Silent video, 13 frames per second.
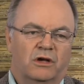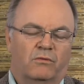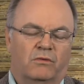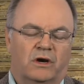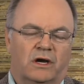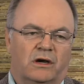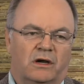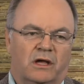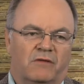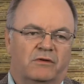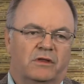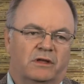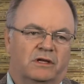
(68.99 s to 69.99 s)
where
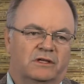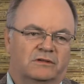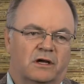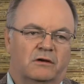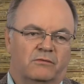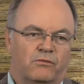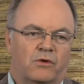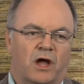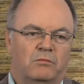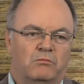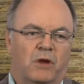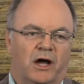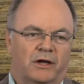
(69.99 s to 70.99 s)
everything is kind of
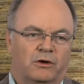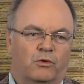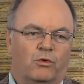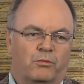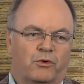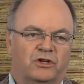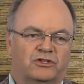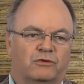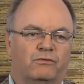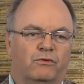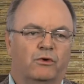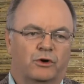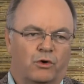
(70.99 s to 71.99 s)
run by the corporation
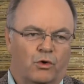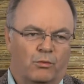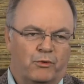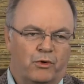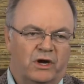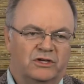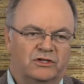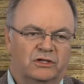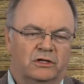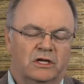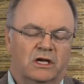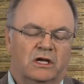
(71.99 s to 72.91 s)
for the corporation.